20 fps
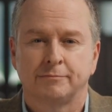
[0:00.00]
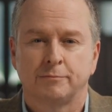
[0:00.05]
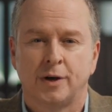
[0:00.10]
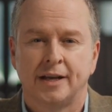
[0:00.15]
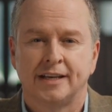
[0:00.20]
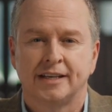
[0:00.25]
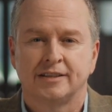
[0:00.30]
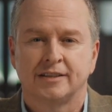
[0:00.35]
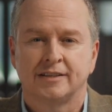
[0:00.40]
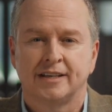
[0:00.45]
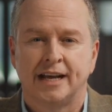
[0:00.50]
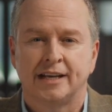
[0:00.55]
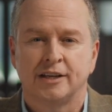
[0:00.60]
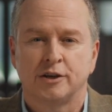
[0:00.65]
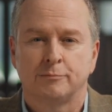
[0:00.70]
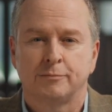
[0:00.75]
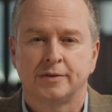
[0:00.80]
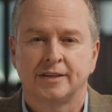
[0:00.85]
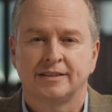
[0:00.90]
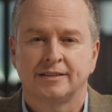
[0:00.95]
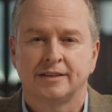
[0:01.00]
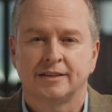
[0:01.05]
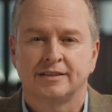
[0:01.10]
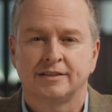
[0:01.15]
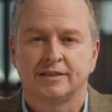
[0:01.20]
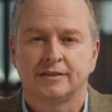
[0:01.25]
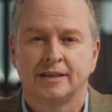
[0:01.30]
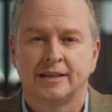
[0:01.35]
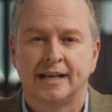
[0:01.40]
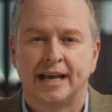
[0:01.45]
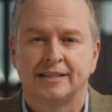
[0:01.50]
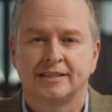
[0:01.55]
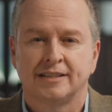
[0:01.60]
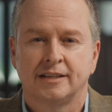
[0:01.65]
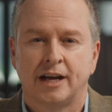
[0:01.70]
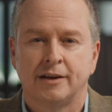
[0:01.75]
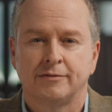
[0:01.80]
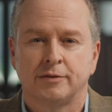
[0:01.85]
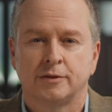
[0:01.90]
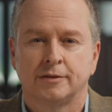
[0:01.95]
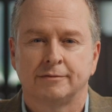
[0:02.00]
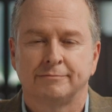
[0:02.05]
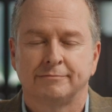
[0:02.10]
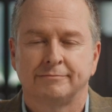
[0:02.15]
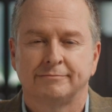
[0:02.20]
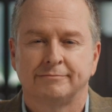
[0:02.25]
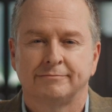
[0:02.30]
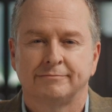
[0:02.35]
Ready to take your business to the next level?